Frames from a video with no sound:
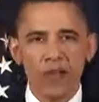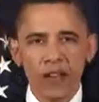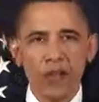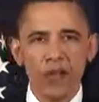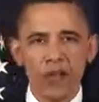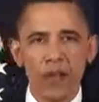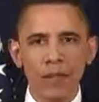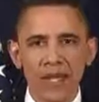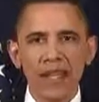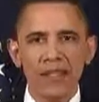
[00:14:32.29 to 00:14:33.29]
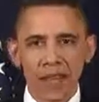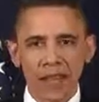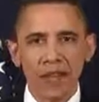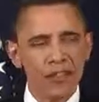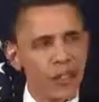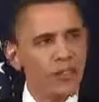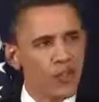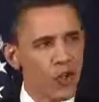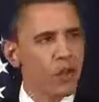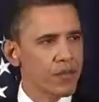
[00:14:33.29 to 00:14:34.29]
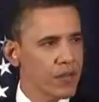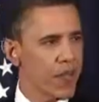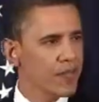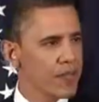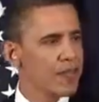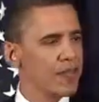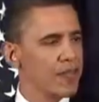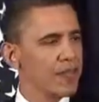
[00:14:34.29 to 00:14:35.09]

fellow human beings under such circumstances,